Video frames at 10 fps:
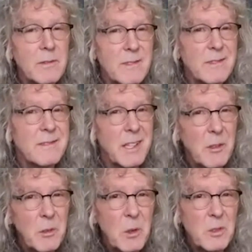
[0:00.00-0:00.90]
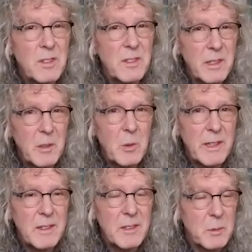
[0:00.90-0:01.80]
down the road, just a little
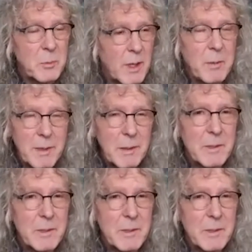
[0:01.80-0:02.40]
ways, you'll probably be able